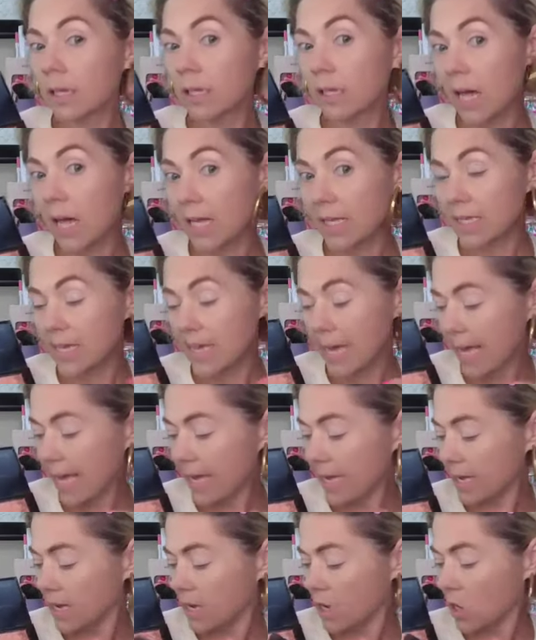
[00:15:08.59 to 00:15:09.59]

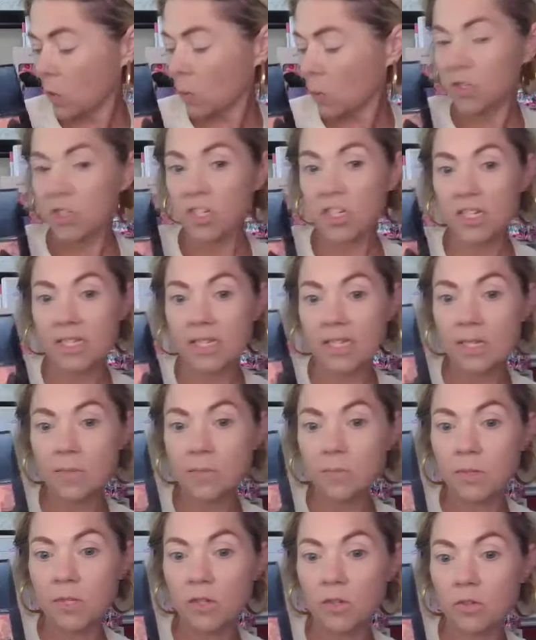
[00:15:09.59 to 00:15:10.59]
Latte, which is
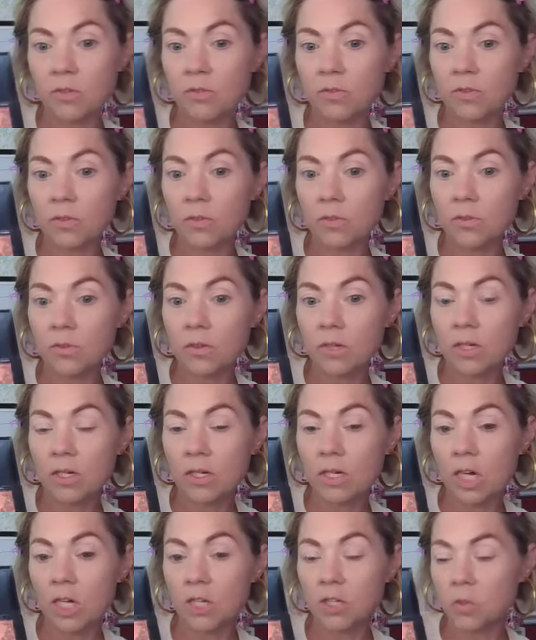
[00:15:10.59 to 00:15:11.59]
this beautiful
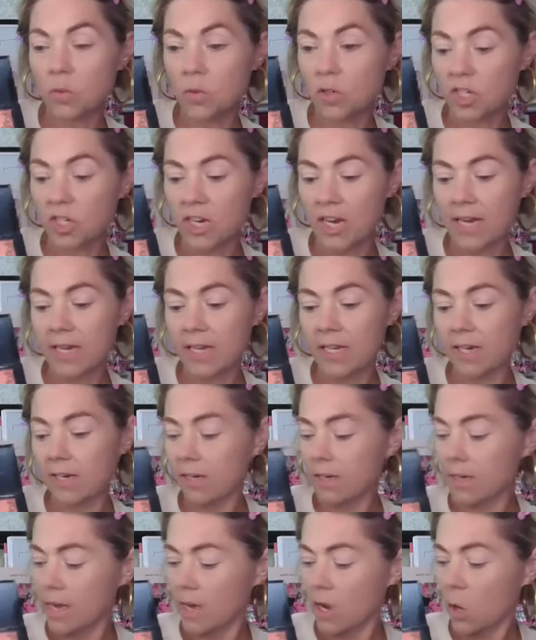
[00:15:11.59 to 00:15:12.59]
contour shade
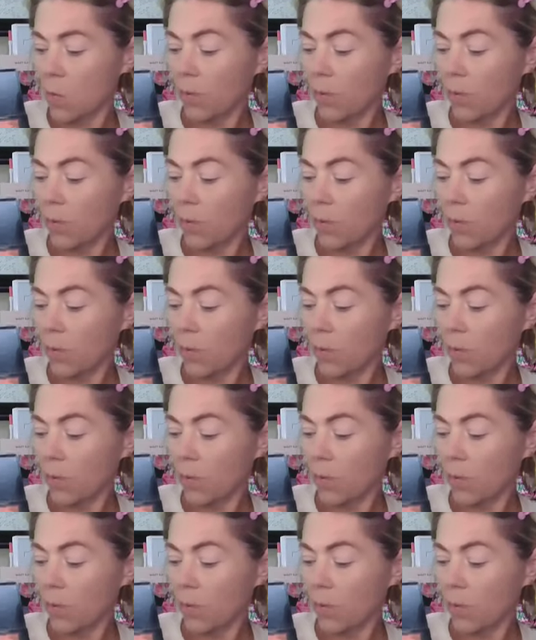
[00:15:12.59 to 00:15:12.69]
here.